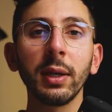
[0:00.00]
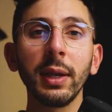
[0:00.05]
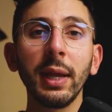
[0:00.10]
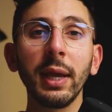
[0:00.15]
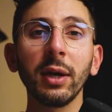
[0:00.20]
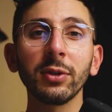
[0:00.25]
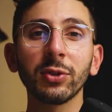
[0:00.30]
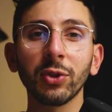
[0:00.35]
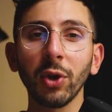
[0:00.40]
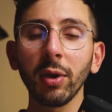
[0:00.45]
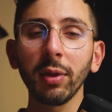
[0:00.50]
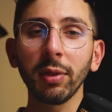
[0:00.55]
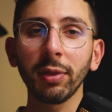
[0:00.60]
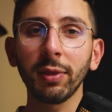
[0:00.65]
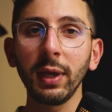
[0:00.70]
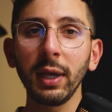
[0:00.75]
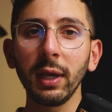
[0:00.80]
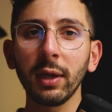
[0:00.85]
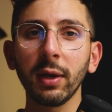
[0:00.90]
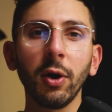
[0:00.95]
Now don't
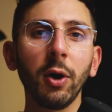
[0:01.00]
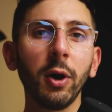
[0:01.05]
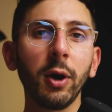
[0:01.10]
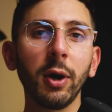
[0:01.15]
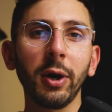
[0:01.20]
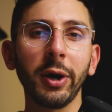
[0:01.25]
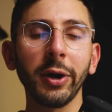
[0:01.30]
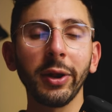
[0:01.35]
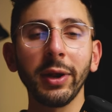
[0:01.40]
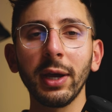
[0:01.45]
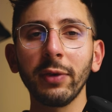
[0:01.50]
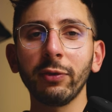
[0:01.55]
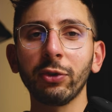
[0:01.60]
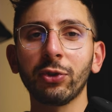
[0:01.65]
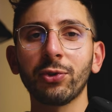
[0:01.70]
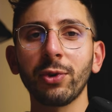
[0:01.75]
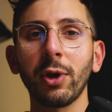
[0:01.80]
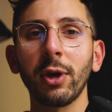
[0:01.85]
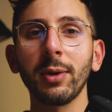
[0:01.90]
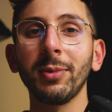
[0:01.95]
think, oh, I don't have a
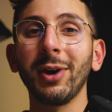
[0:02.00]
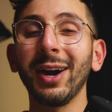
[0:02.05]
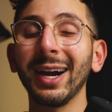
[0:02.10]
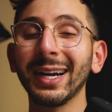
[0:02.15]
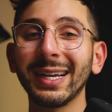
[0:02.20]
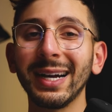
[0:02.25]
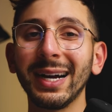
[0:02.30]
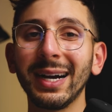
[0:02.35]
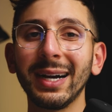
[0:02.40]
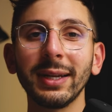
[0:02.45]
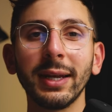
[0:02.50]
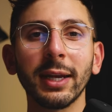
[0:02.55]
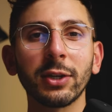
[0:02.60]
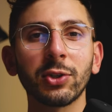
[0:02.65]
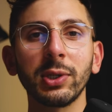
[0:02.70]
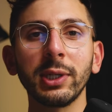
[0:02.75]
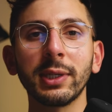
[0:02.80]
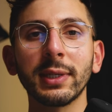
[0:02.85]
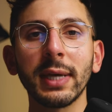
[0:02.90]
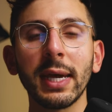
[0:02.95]
strobe, I can't
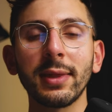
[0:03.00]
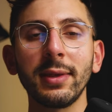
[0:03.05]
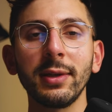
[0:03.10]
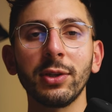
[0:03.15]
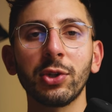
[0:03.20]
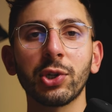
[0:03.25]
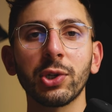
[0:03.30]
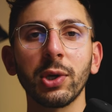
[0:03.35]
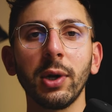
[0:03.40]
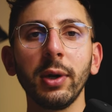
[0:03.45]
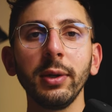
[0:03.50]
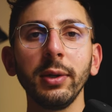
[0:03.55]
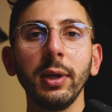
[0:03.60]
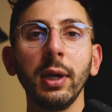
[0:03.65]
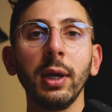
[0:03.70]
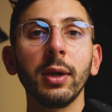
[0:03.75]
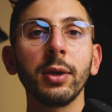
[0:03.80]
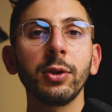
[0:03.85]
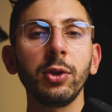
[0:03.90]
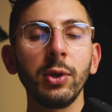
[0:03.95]
actually take this shot.
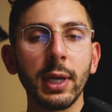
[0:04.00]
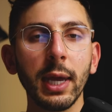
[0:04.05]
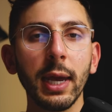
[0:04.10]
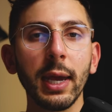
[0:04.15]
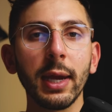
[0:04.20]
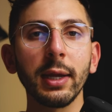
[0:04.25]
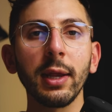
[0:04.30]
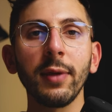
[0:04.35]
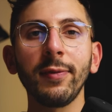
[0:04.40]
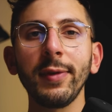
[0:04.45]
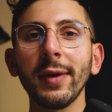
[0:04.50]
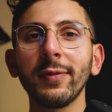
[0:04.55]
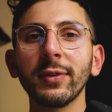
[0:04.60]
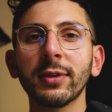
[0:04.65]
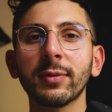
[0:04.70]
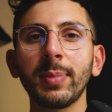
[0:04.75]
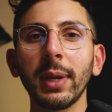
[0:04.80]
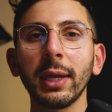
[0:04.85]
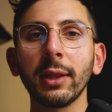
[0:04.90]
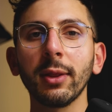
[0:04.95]
You can. If you have a
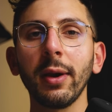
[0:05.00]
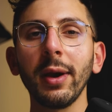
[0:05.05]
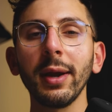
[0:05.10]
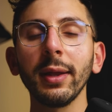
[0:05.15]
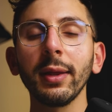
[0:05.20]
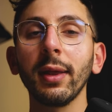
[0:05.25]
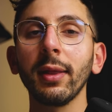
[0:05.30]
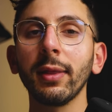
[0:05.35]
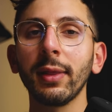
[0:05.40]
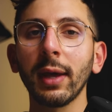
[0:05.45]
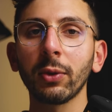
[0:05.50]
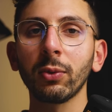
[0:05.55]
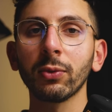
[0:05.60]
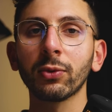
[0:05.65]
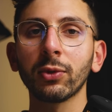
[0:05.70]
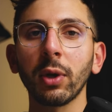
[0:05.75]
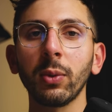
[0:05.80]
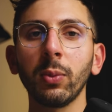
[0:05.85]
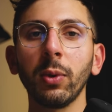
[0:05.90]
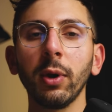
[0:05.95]
speed light, that
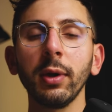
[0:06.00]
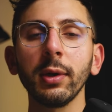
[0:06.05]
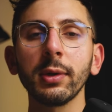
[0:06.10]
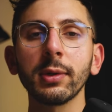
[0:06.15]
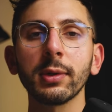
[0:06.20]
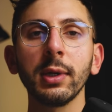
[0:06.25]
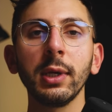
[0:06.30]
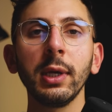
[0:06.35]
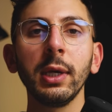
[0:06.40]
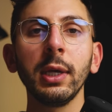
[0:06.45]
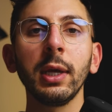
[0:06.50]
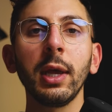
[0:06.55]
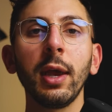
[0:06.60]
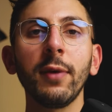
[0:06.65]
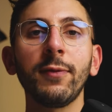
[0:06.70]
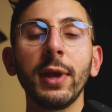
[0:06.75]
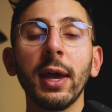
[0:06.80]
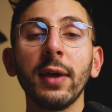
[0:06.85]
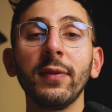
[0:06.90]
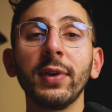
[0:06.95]
also works.
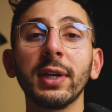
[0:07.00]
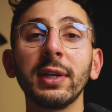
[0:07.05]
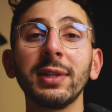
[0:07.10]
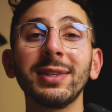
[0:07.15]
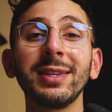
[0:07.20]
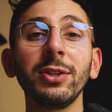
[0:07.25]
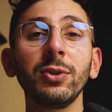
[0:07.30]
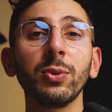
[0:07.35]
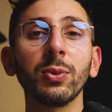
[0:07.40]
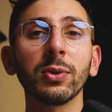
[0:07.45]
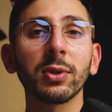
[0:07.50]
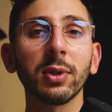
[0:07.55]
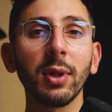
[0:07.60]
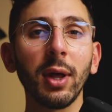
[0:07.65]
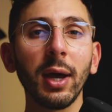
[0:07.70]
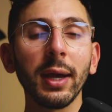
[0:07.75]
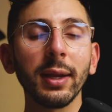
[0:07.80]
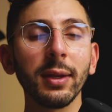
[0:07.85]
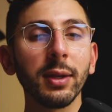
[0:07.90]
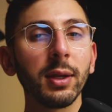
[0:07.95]
If you have a continuous
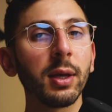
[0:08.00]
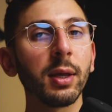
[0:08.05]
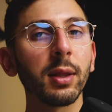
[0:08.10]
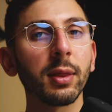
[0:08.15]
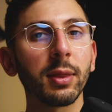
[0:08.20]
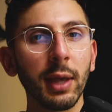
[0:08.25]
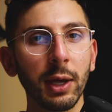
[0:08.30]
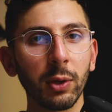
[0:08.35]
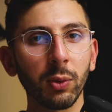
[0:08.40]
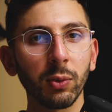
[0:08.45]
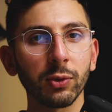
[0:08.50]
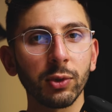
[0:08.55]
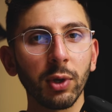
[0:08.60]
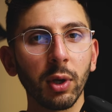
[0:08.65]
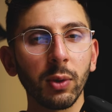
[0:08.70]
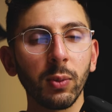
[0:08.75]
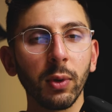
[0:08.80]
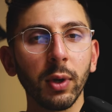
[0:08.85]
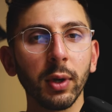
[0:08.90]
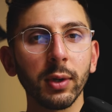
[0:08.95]
light, that
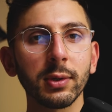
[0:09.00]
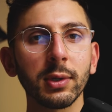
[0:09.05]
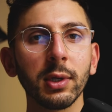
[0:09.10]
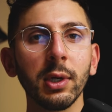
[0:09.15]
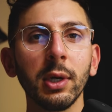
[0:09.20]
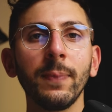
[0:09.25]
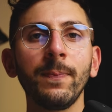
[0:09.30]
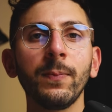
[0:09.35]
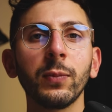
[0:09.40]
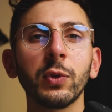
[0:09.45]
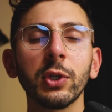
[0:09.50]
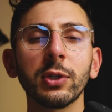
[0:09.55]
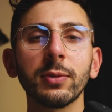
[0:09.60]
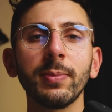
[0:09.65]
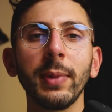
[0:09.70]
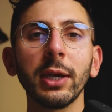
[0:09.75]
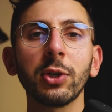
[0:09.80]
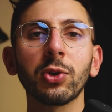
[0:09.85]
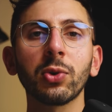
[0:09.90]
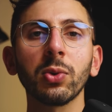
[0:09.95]
also works. Just
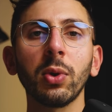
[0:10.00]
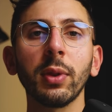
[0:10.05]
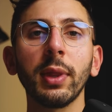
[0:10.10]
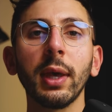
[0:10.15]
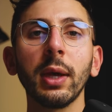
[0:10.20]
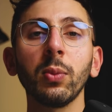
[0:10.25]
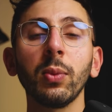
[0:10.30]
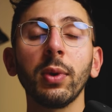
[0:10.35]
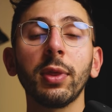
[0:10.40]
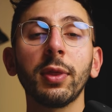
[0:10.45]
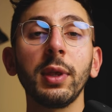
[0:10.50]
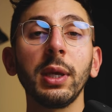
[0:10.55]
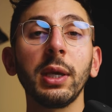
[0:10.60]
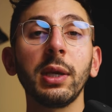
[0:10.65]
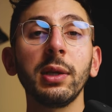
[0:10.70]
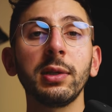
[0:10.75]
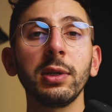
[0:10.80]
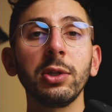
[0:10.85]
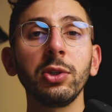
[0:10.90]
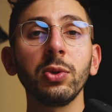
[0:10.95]
make sure that with the
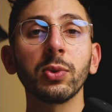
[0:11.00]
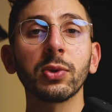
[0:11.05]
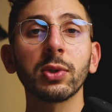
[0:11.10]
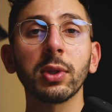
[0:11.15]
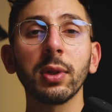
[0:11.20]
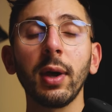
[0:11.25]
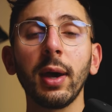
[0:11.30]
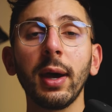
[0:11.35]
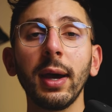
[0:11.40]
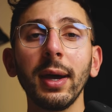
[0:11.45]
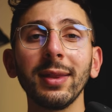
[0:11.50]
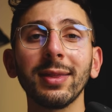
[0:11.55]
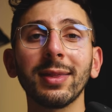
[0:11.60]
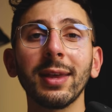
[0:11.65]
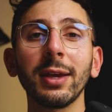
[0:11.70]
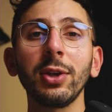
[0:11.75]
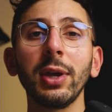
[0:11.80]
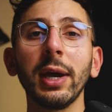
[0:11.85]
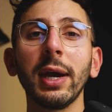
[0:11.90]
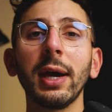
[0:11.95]
continuous light
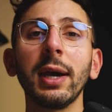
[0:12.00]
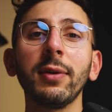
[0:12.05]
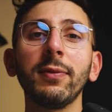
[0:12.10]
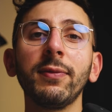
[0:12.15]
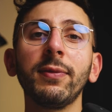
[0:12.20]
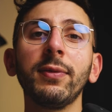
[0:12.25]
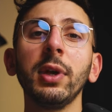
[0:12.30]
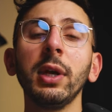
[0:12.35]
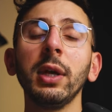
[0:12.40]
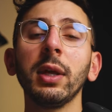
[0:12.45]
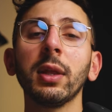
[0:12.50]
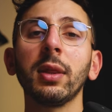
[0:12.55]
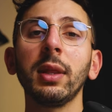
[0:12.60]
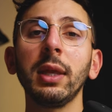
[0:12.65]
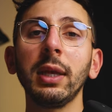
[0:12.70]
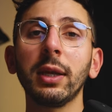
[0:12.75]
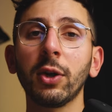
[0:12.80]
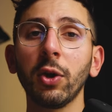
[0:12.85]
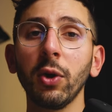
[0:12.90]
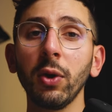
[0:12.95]
that you have
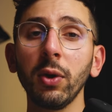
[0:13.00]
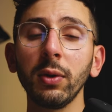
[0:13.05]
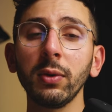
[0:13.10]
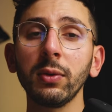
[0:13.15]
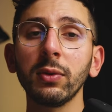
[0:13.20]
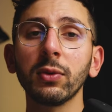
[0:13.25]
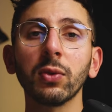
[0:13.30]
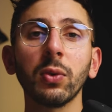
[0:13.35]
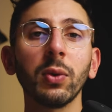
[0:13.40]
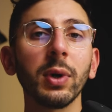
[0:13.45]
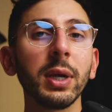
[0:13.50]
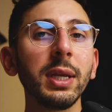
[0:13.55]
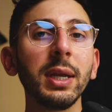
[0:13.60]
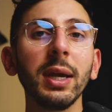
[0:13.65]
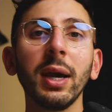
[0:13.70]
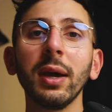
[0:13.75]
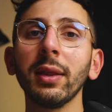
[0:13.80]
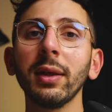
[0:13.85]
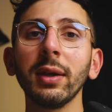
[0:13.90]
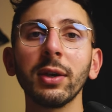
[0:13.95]
the curtains or any
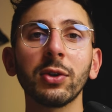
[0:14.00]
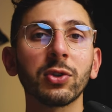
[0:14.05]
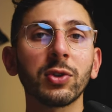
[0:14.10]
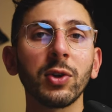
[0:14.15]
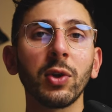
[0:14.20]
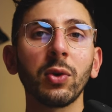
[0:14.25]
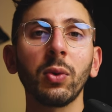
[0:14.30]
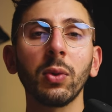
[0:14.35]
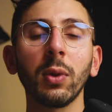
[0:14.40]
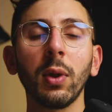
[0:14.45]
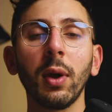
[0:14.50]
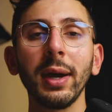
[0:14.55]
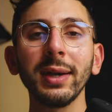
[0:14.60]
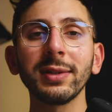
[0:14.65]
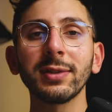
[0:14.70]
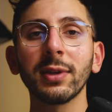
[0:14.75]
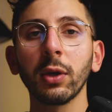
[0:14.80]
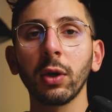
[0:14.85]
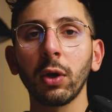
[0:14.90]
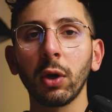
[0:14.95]
other external
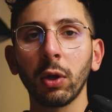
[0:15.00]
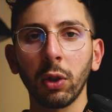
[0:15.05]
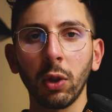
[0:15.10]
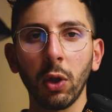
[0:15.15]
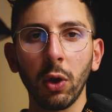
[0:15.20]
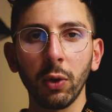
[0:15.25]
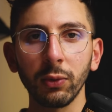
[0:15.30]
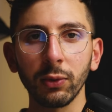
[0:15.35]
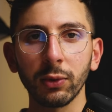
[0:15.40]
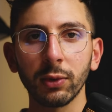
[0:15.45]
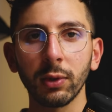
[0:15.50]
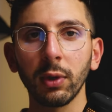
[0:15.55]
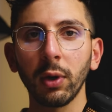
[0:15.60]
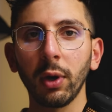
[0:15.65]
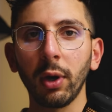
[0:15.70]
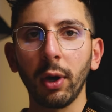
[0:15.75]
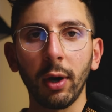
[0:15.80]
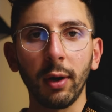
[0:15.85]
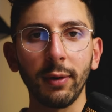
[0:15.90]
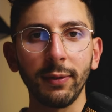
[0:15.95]
lights closed,
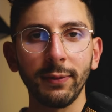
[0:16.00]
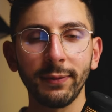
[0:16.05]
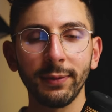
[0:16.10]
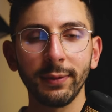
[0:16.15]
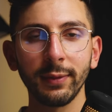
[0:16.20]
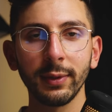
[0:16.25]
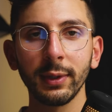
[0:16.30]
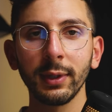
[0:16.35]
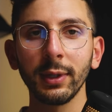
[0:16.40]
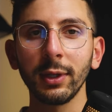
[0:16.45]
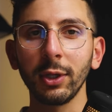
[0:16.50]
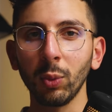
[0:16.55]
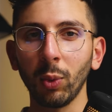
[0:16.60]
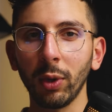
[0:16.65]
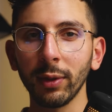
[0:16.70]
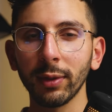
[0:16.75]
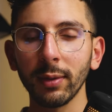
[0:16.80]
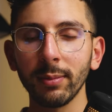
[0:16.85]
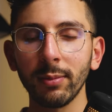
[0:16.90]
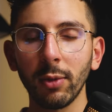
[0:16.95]
off. You
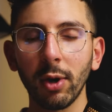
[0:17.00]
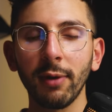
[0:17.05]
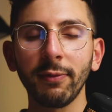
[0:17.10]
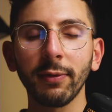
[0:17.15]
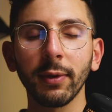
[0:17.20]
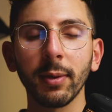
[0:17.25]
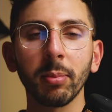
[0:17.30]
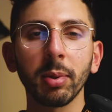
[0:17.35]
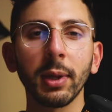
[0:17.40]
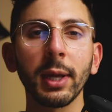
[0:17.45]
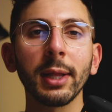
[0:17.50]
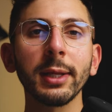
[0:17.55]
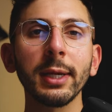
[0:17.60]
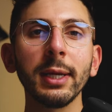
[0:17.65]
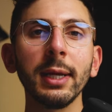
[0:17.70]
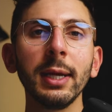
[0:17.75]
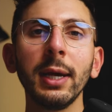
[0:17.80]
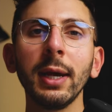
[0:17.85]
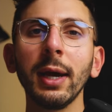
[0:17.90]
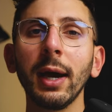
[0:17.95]
want them off
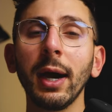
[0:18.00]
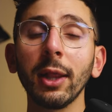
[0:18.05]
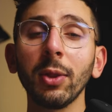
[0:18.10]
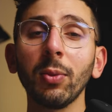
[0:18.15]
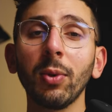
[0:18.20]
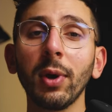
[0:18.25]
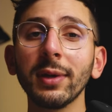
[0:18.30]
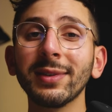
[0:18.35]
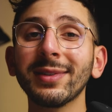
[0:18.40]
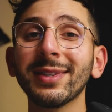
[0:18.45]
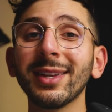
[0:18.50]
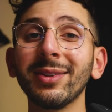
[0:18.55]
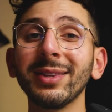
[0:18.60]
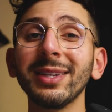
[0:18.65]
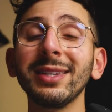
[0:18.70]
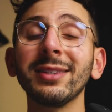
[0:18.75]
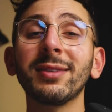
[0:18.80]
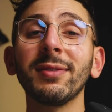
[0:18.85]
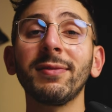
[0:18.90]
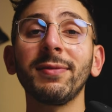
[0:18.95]
completely, otherwise they'll
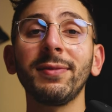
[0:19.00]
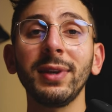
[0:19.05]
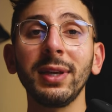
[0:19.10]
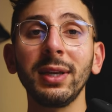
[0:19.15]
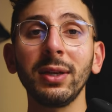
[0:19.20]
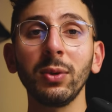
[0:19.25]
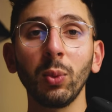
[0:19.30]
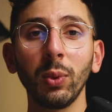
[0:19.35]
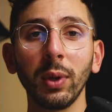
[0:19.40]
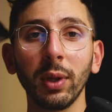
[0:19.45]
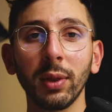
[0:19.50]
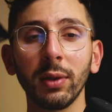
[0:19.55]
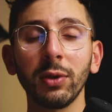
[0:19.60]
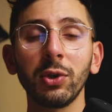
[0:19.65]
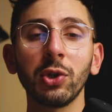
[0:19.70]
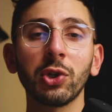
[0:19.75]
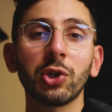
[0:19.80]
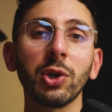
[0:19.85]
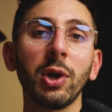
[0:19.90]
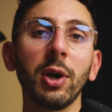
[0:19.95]
interfere with
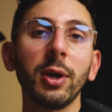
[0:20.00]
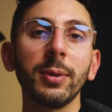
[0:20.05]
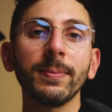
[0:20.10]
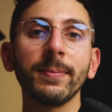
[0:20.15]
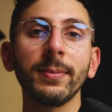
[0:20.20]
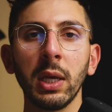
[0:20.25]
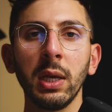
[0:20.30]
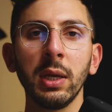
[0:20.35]
your shot.